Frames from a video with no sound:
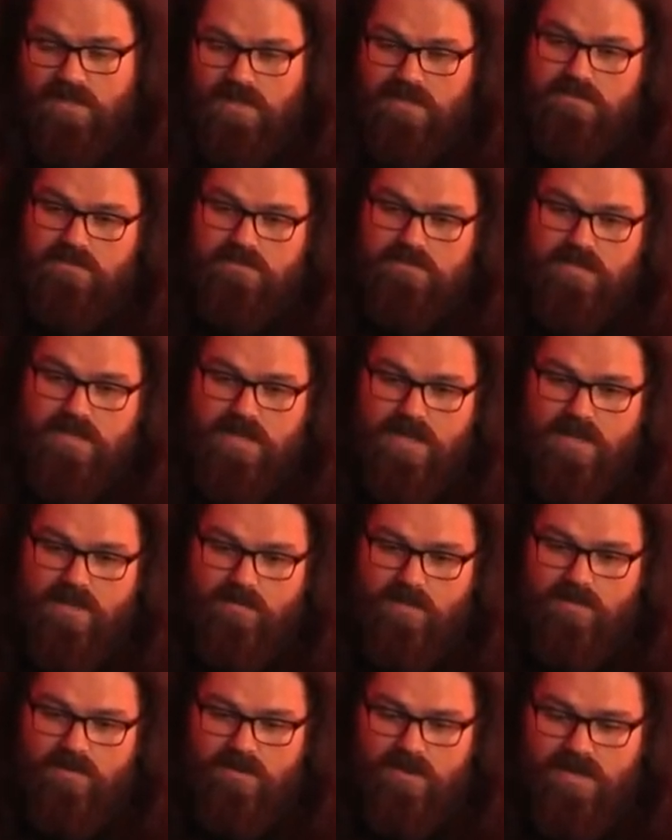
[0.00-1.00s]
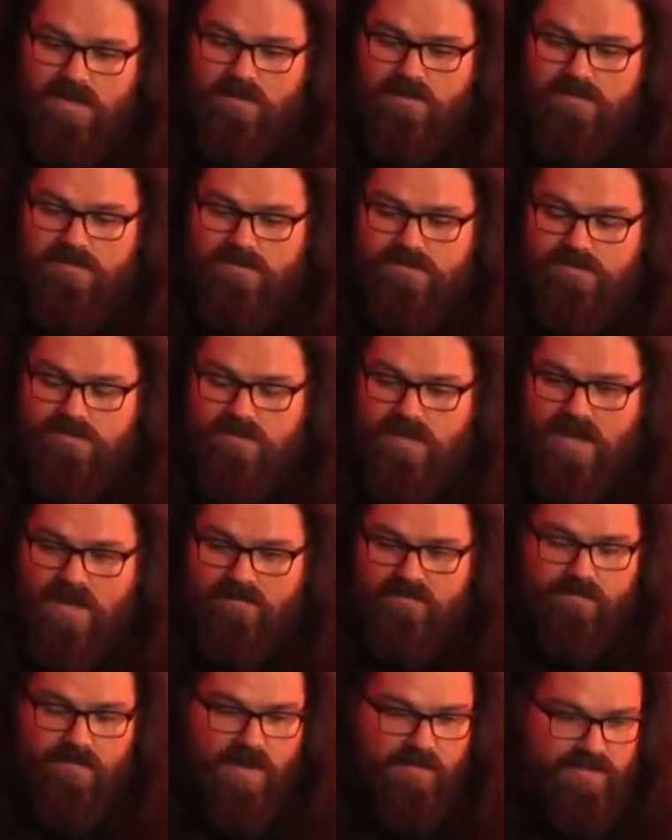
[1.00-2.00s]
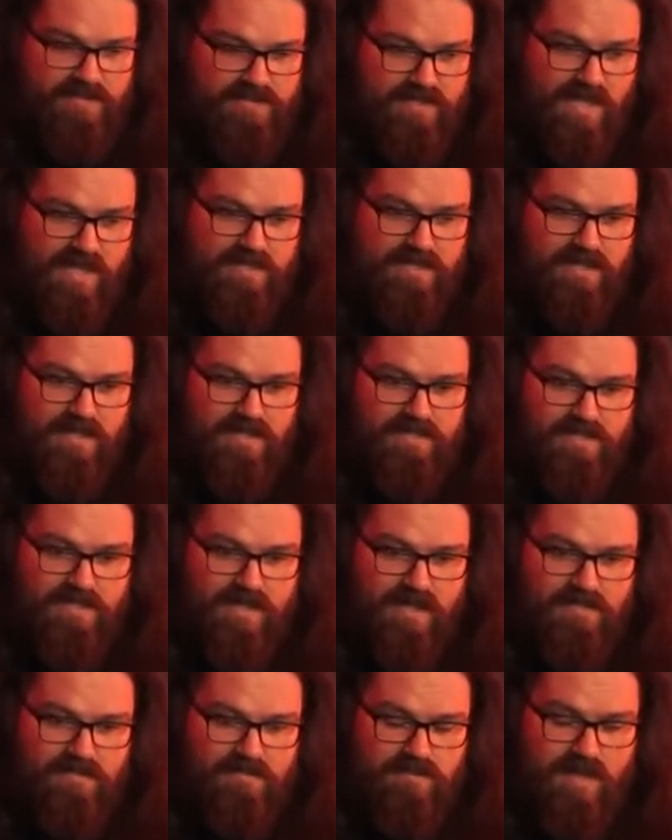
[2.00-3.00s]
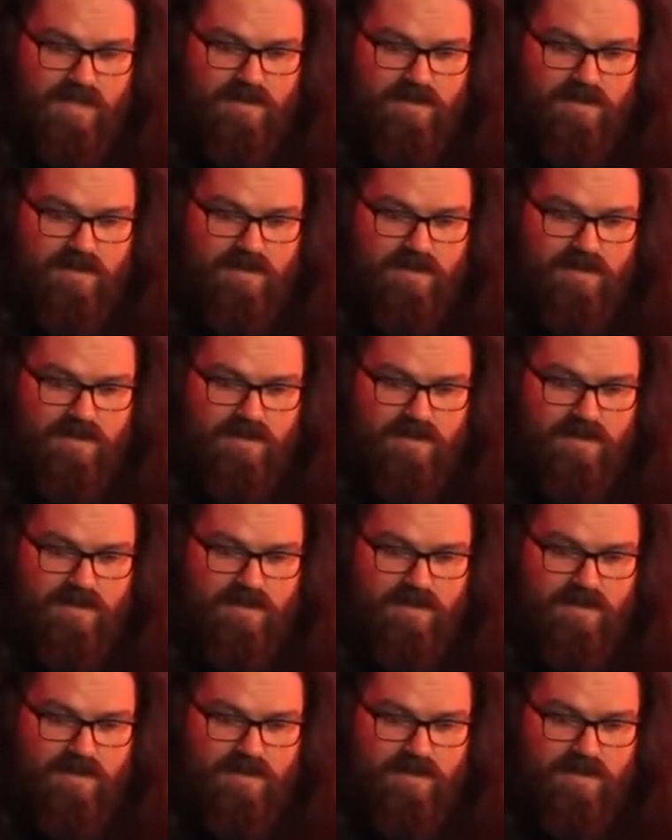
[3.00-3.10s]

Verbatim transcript: Then uh, we were allowed to have people standing at the at,